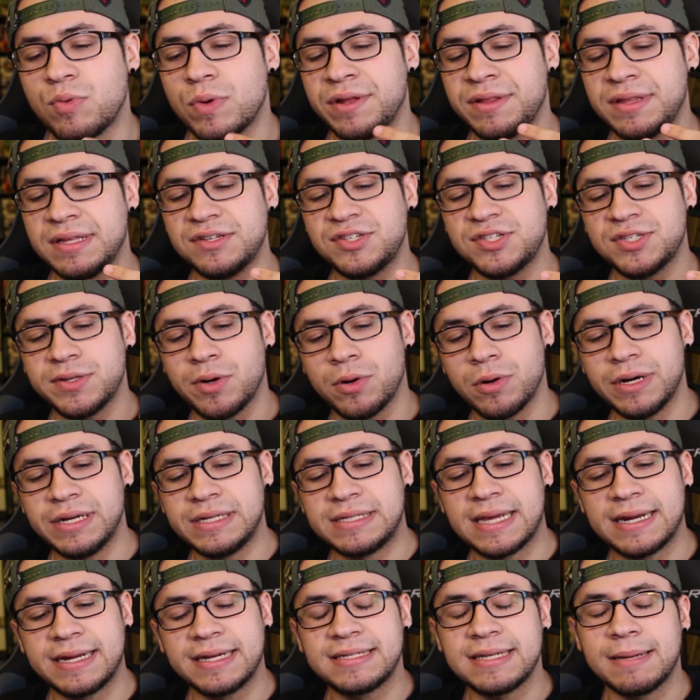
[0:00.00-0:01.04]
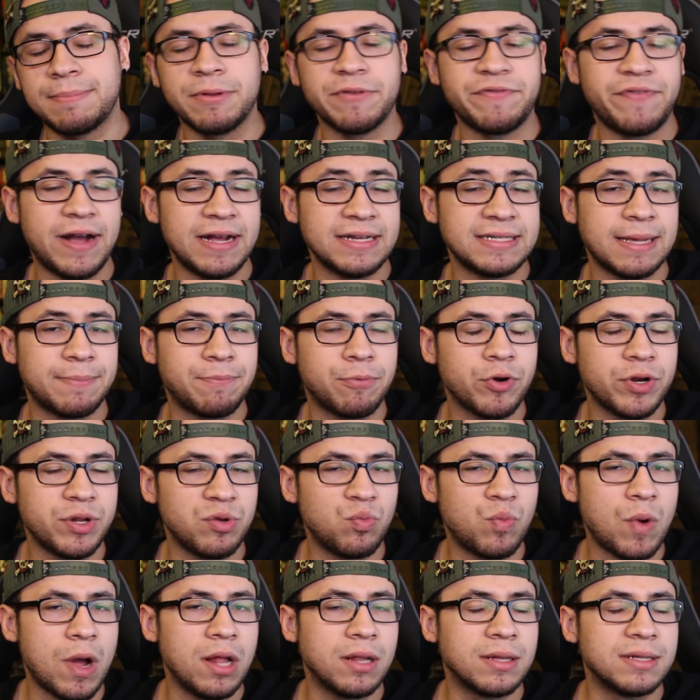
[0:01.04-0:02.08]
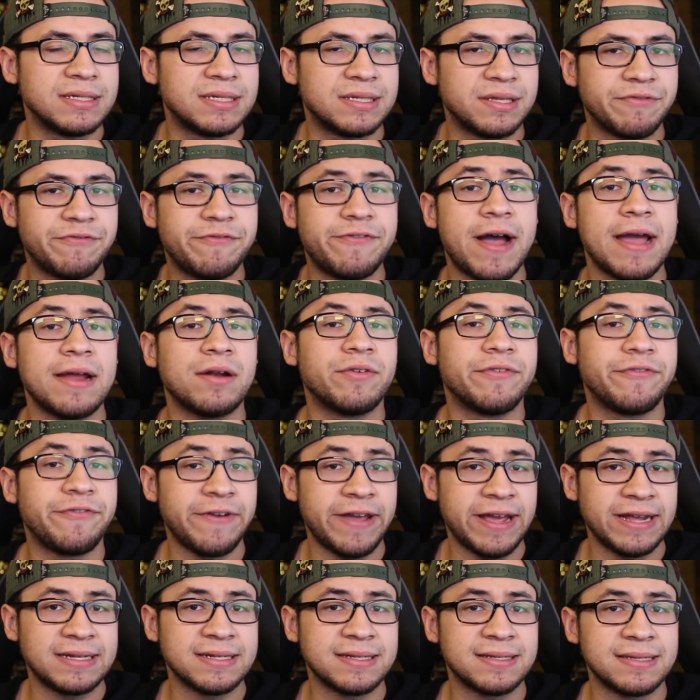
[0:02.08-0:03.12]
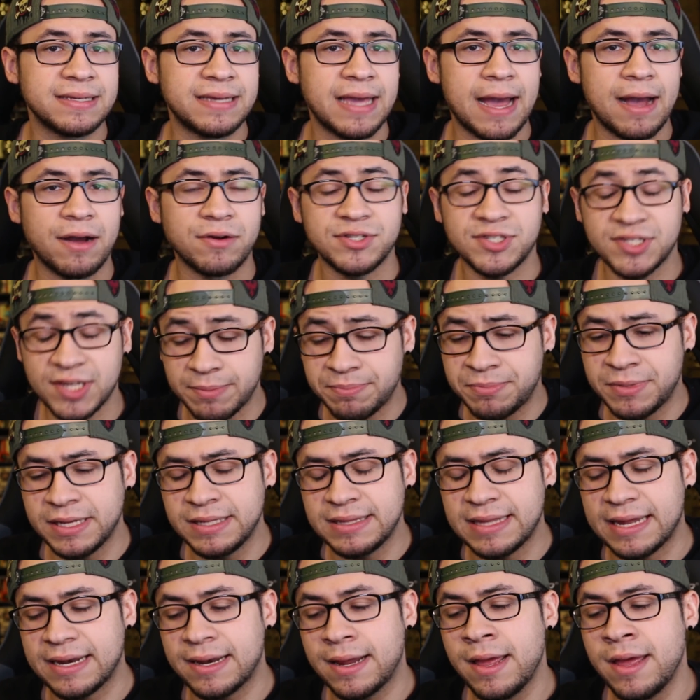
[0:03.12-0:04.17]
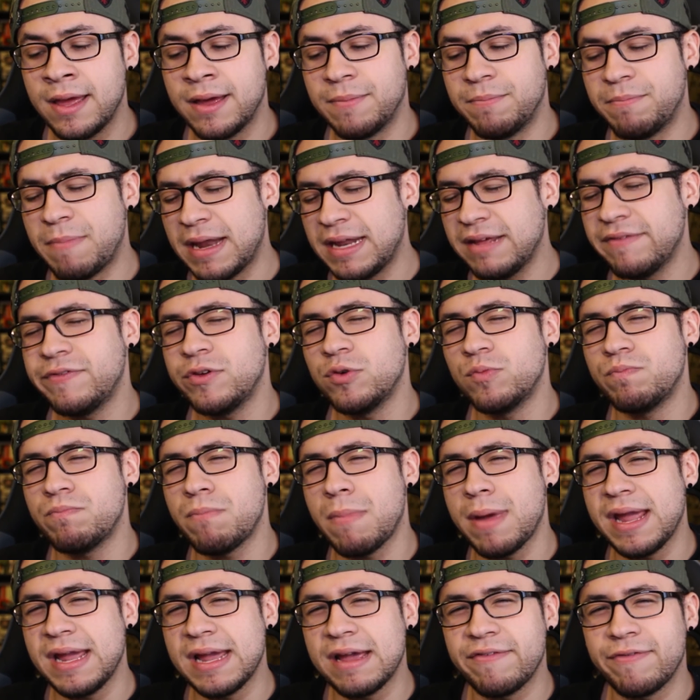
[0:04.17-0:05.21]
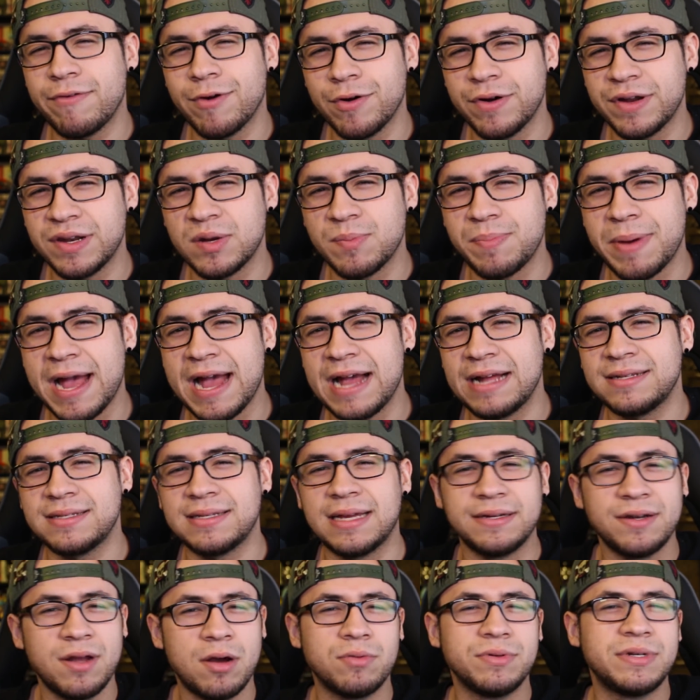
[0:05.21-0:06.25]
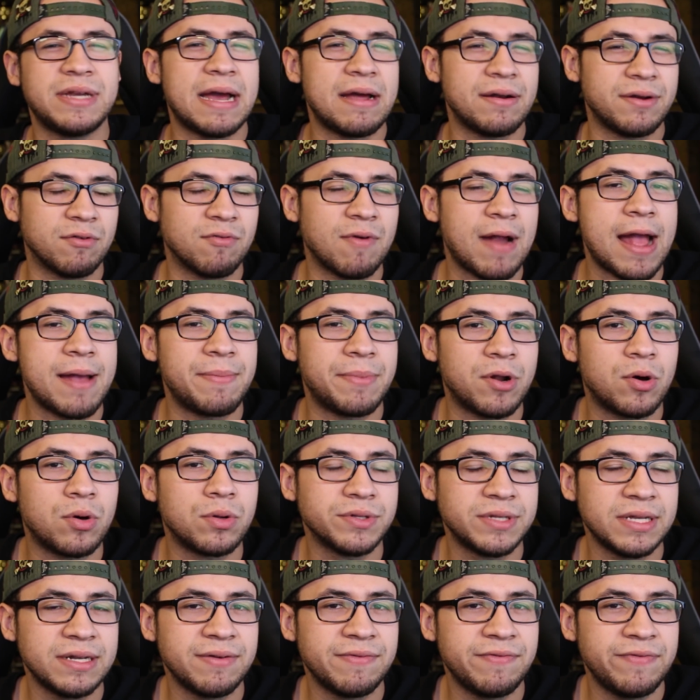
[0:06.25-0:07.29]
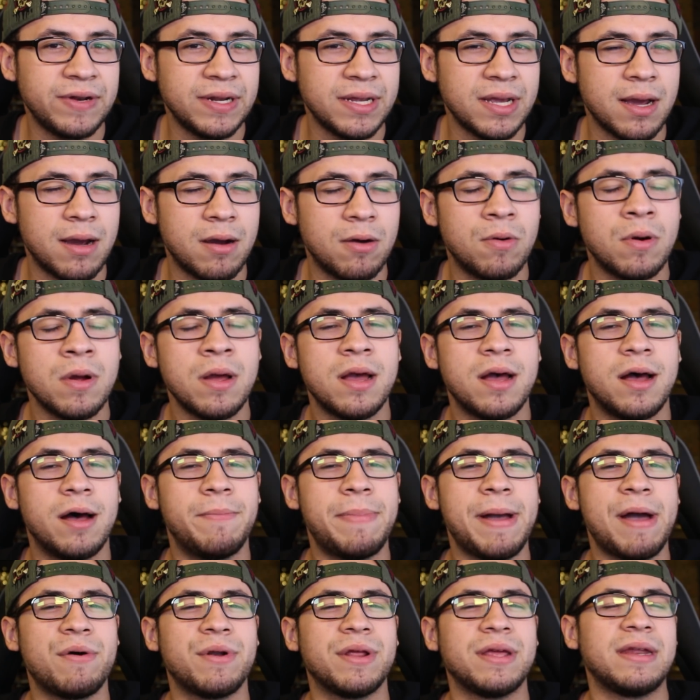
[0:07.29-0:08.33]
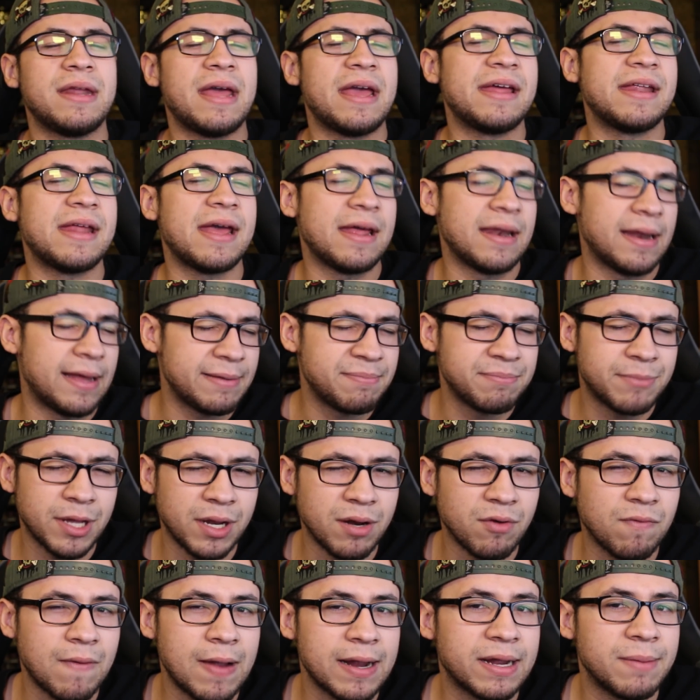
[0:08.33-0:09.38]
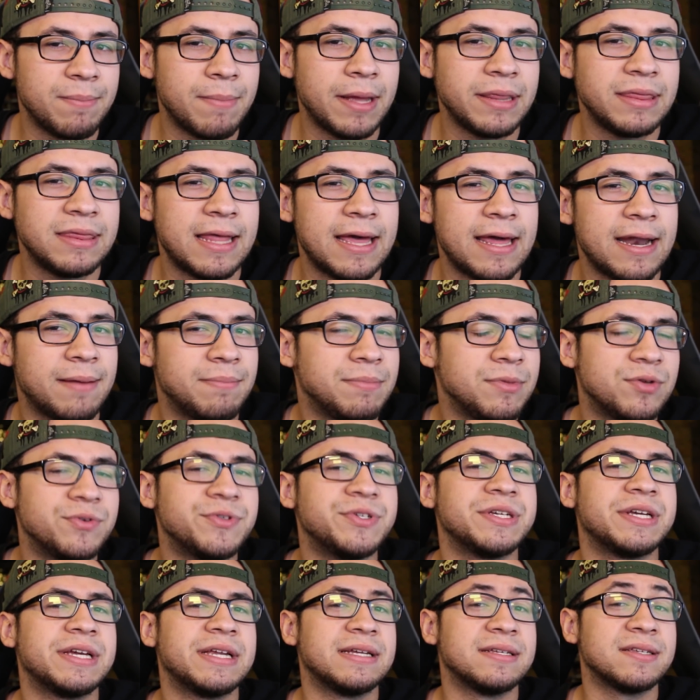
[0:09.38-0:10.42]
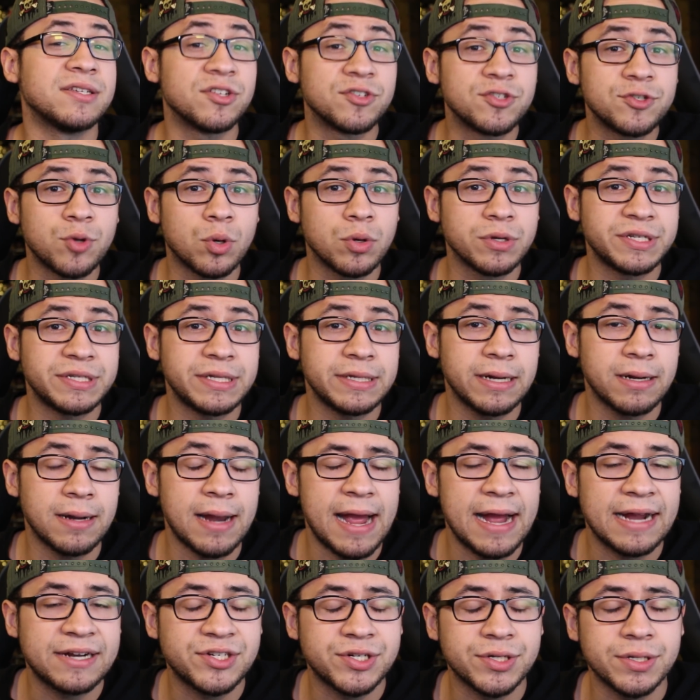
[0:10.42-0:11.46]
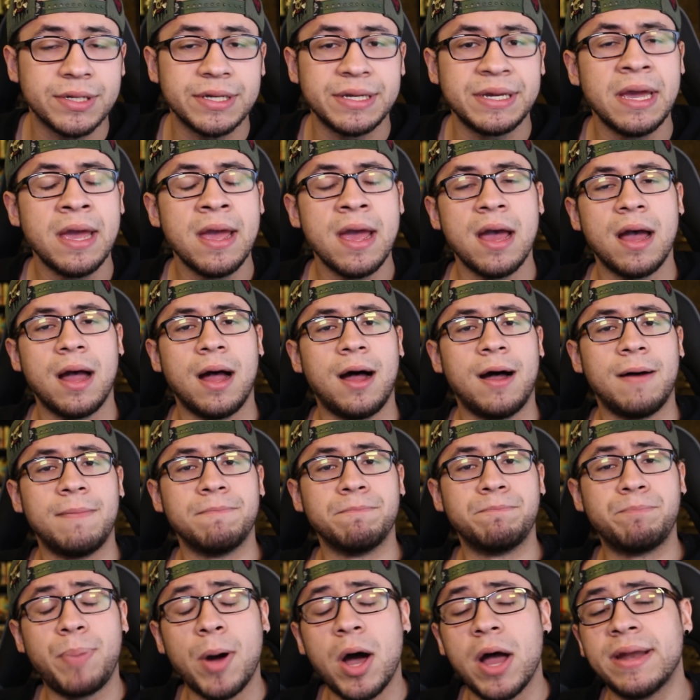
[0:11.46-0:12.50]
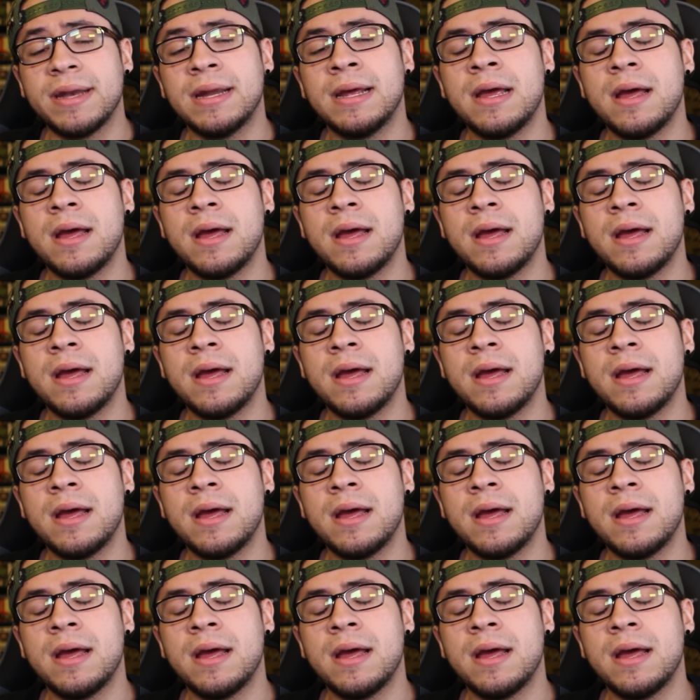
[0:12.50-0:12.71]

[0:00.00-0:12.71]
one of these stories that exemplifies that pretty well is the Final Fantasy House, something that many of you may have heard in the past. I know Down the Rabbit Hole did a video about it, and I'm going to recommend that. I'm using it as a source here, actually, but